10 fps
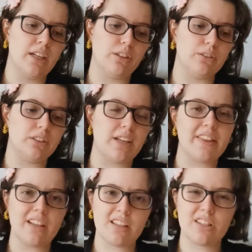because
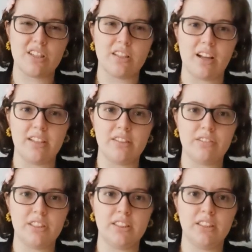I think it's an
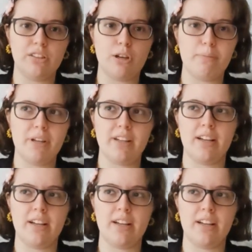interesting topic